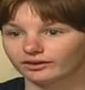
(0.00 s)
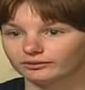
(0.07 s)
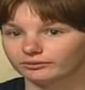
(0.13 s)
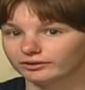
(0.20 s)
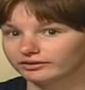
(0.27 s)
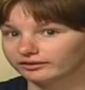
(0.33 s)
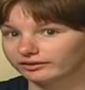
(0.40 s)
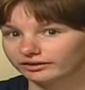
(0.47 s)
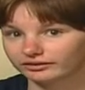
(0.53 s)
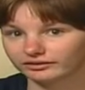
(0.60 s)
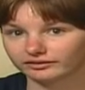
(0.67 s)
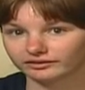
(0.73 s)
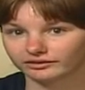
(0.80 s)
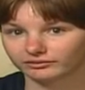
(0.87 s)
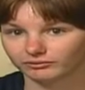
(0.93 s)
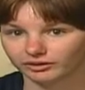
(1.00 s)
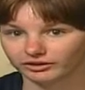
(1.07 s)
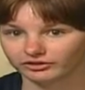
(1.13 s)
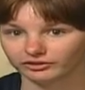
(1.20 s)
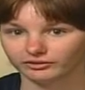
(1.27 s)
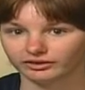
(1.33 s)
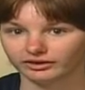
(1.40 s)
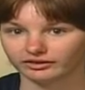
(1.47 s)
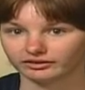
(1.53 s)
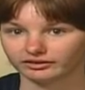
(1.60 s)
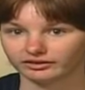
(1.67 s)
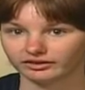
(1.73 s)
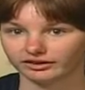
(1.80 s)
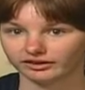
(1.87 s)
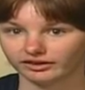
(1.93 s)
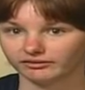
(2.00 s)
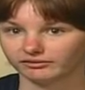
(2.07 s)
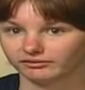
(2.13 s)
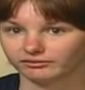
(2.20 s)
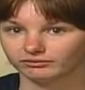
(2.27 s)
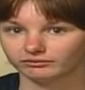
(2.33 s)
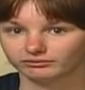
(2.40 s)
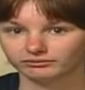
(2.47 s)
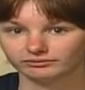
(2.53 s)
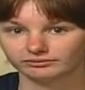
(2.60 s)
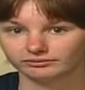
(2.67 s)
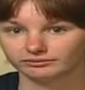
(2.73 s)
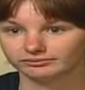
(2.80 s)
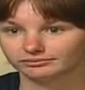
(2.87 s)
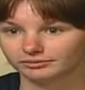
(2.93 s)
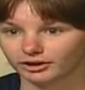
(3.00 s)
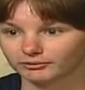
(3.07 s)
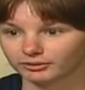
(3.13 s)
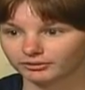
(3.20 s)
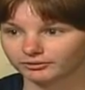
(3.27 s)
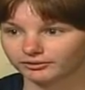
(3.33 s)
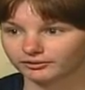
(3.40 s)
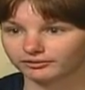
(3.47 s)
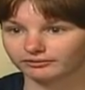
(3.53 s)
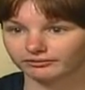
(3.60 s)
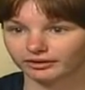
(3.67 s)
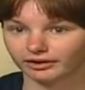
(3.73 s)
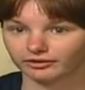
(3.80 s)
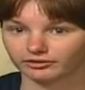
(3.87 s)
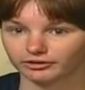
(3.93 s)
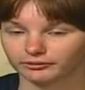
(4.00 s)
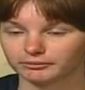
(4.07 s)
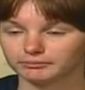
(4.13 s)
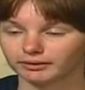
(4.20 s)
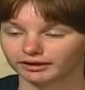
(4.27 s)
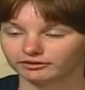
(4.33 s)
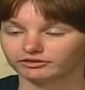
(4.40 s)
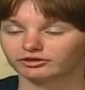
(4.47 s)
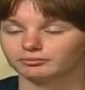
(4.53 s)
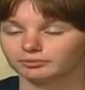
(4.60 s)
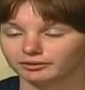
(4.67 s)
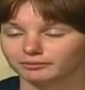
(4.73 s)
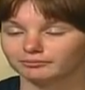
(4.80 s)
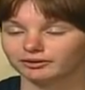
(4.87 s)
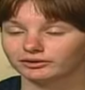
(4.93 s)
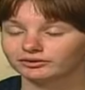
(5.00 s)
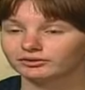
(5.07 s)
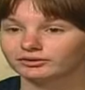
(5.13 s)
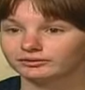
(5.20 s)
I wouldn't wouldn't do anything. I pretty much was a screaming banshee, pretty much.